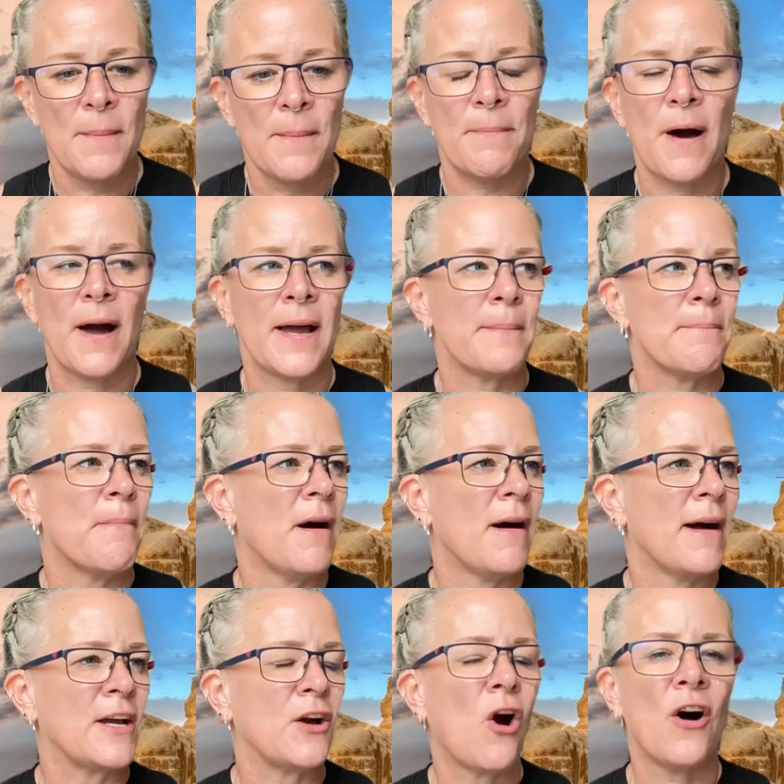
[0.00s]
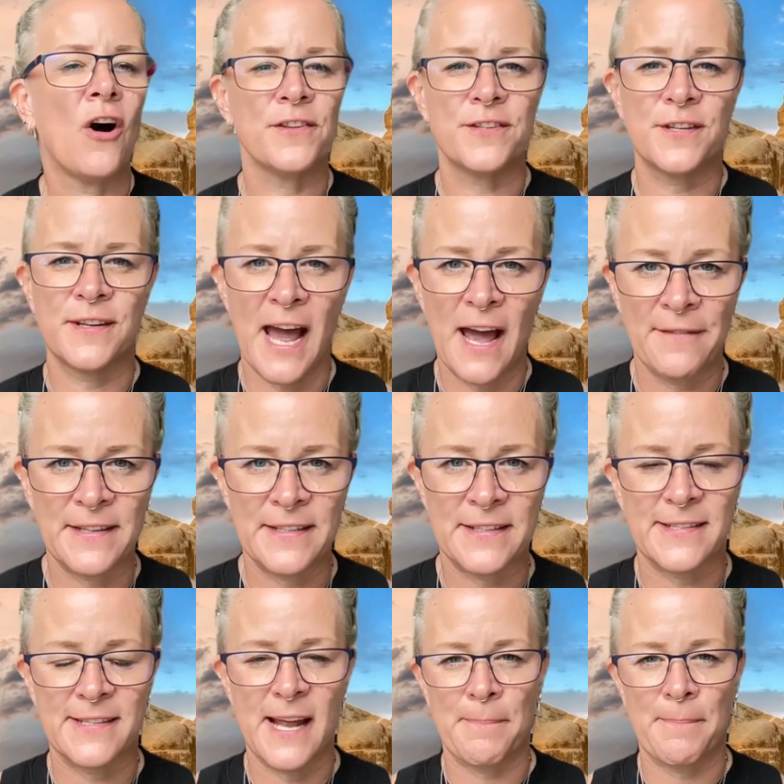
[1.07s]
My constant having to
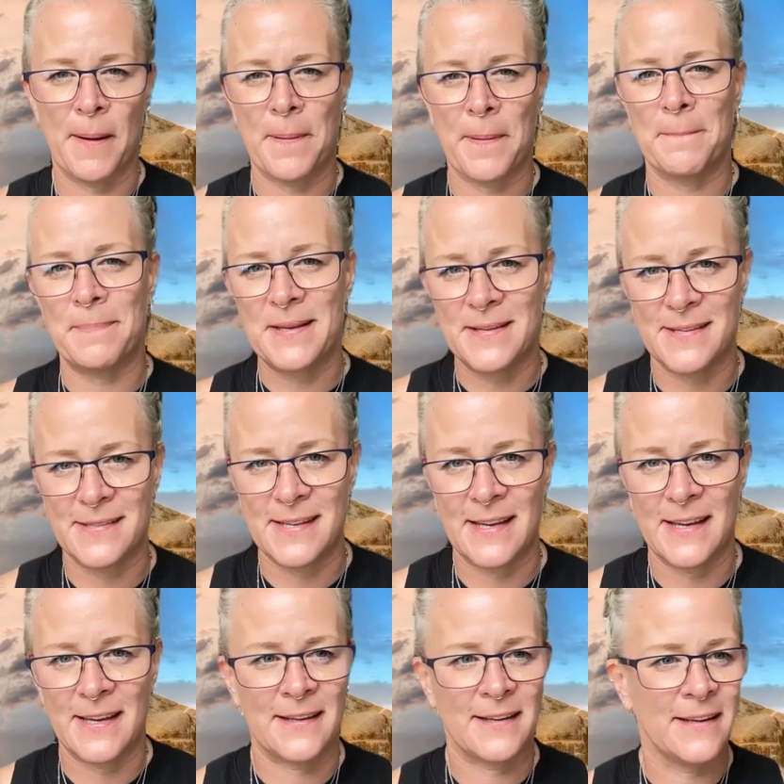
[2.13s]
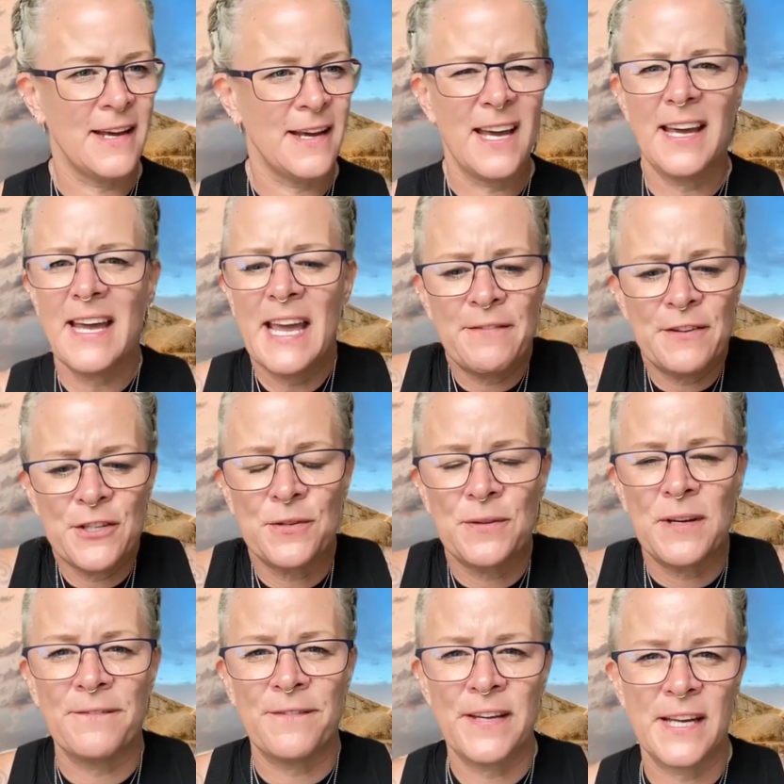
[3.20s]
step up and be seen, even
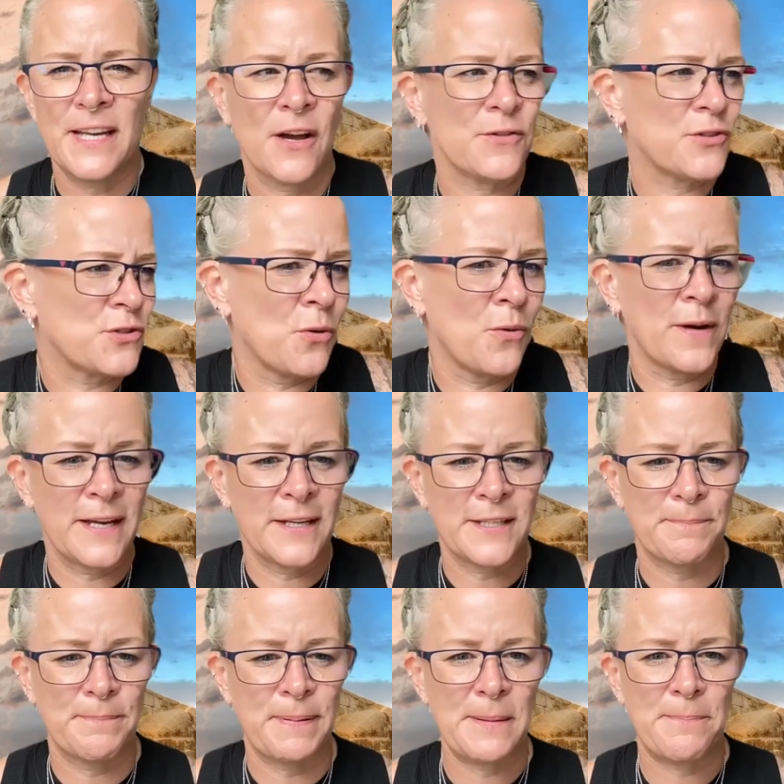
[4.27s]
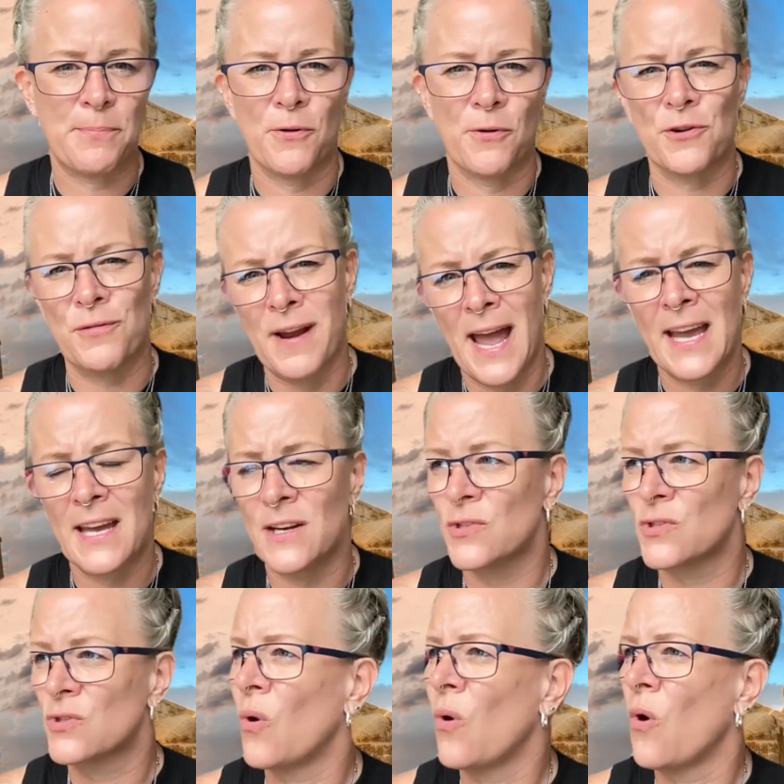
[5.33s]
doing videos, talking to people, creating a
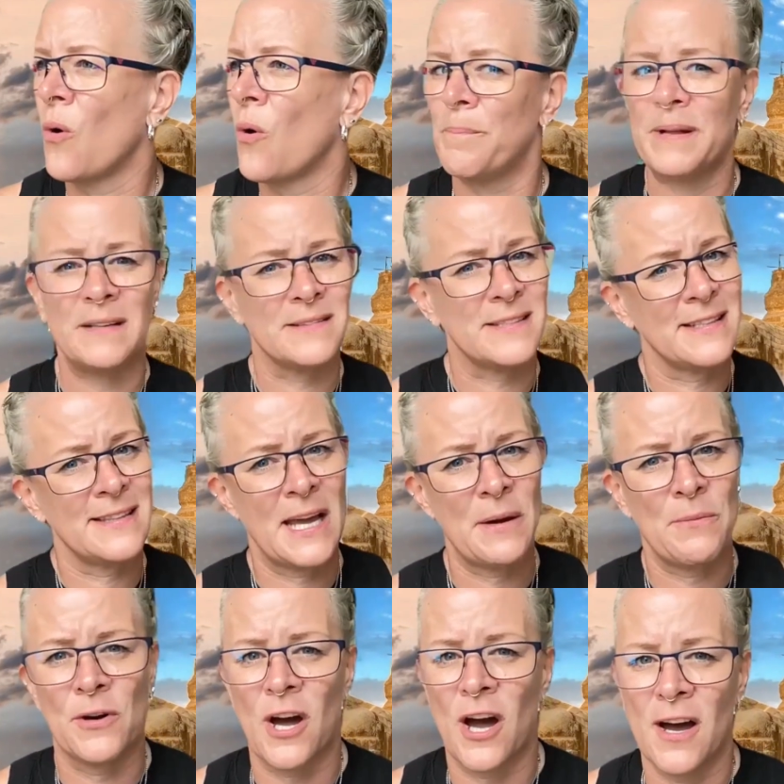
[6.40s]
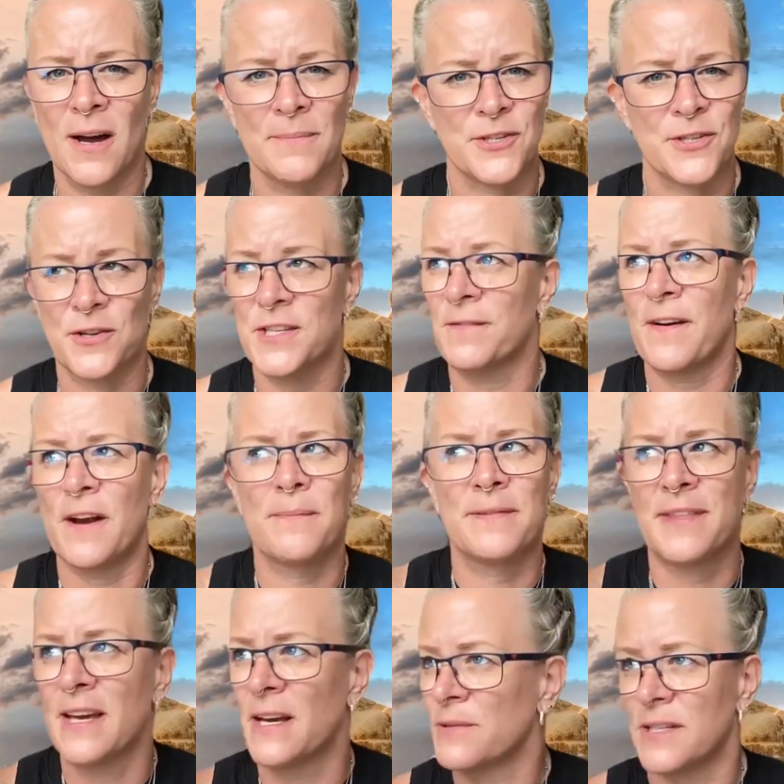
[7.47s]
tour, build it and they will come. Joseph
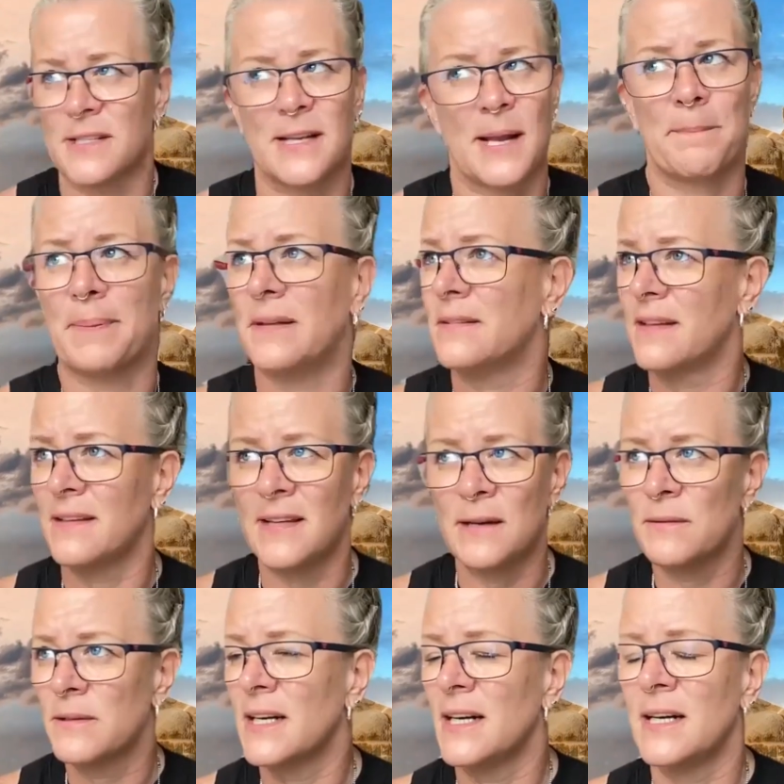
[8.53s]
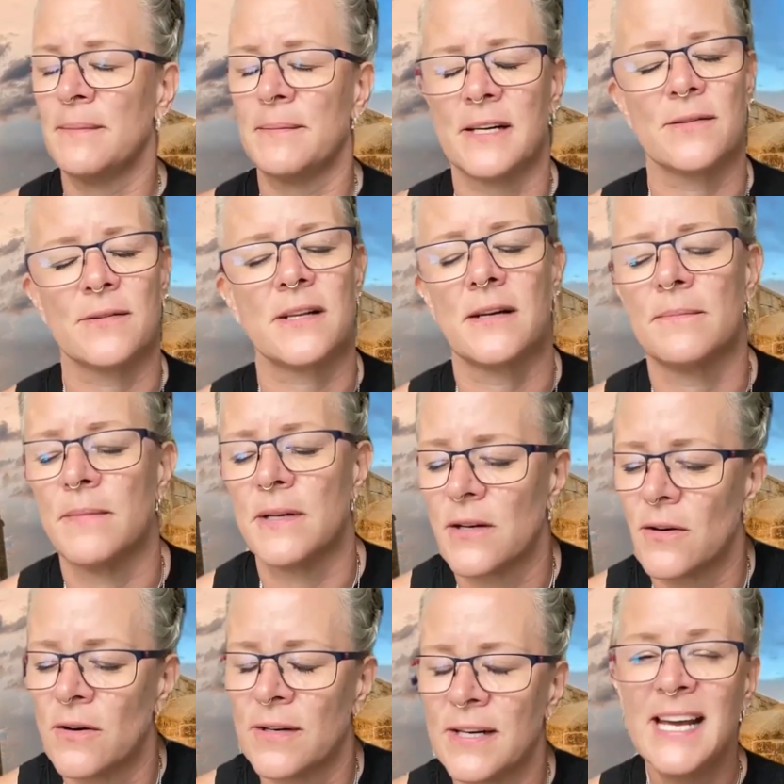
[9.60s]
Arimathea was just like, build it and they will come. And I was like, oh my
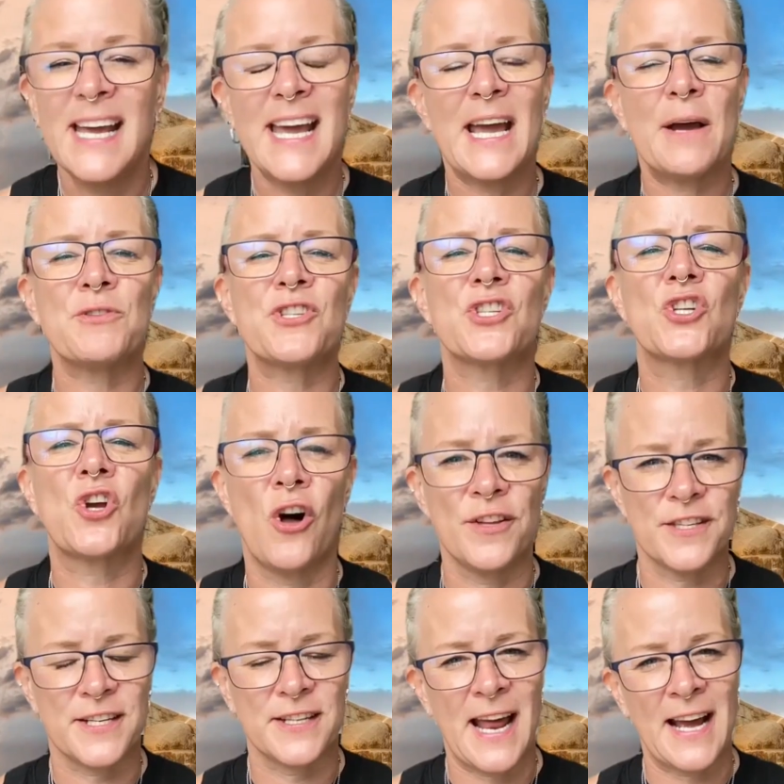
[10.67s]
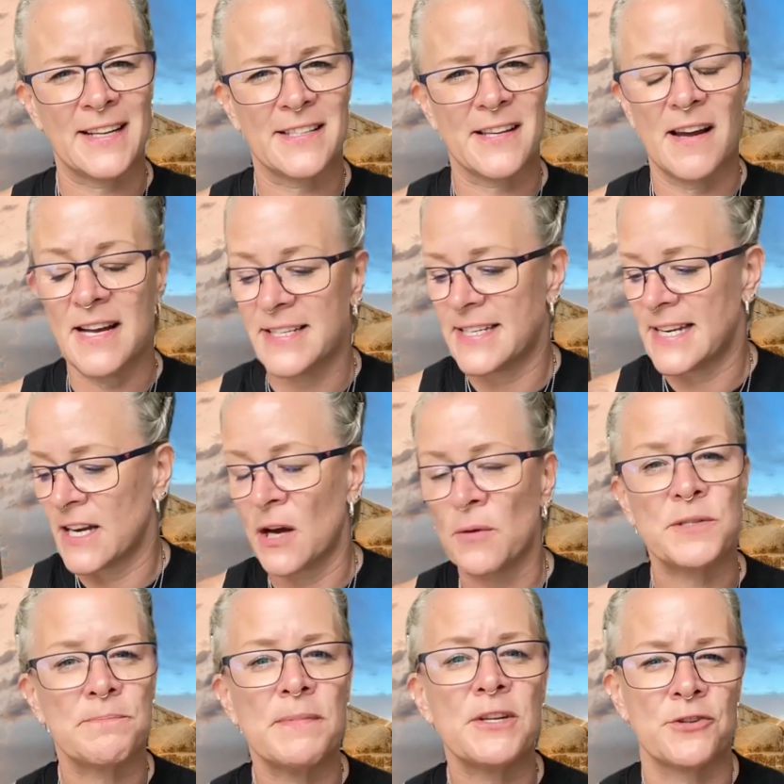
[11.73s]
God, it was just constant anxiety. And I
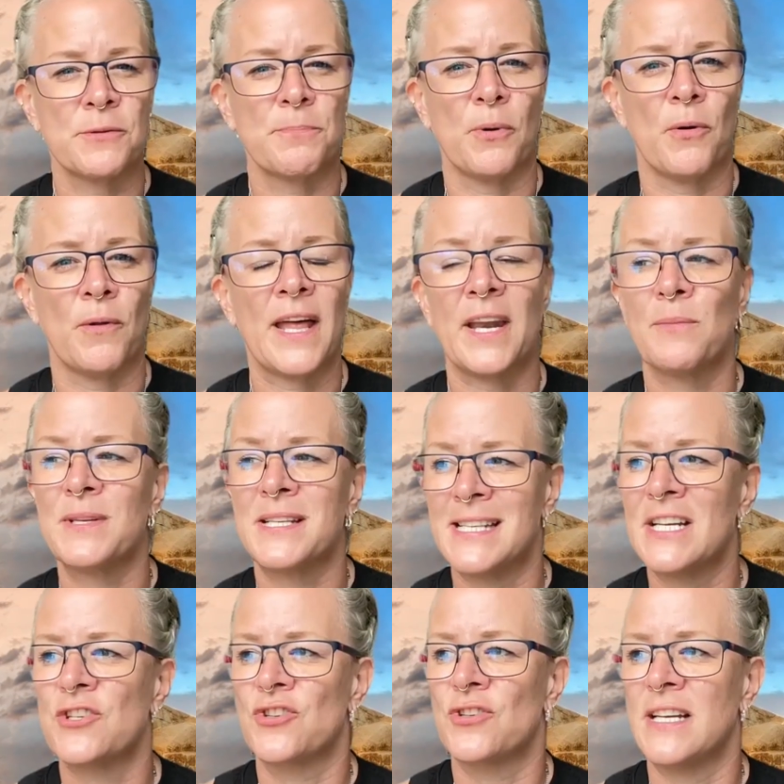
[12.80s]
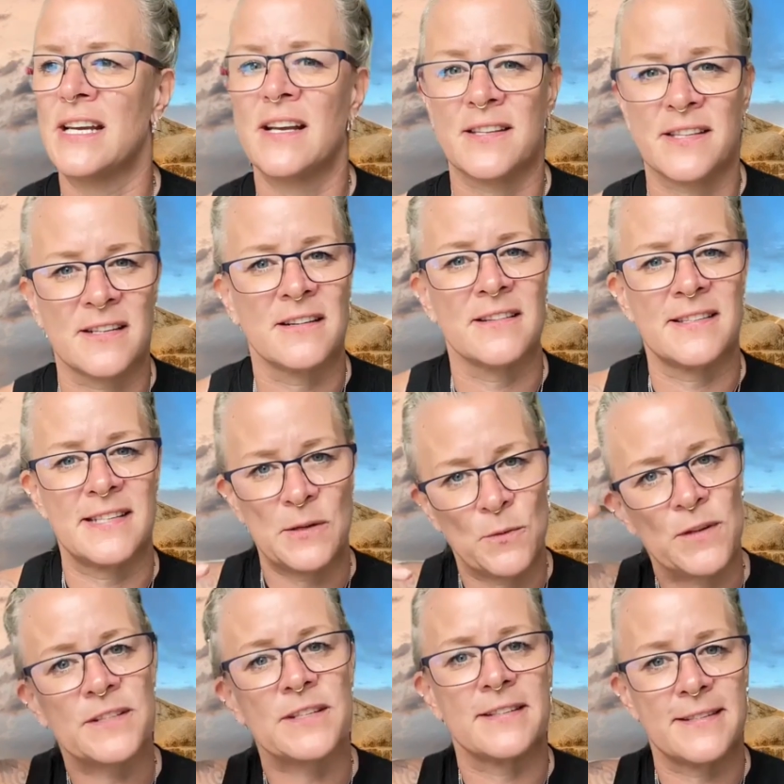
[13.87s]
was miserable. And I was literally a starseed
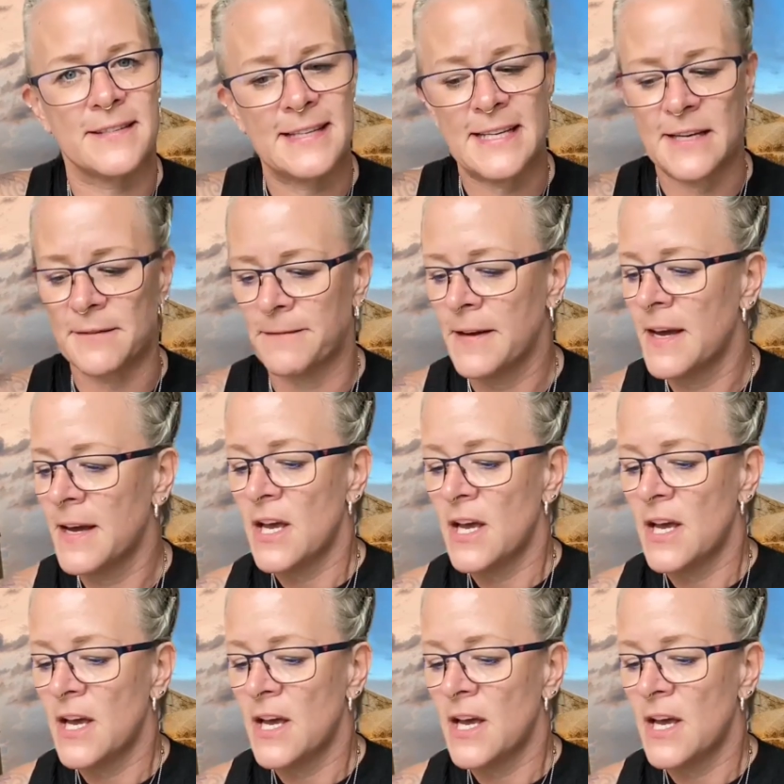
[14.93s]
wanting to leave.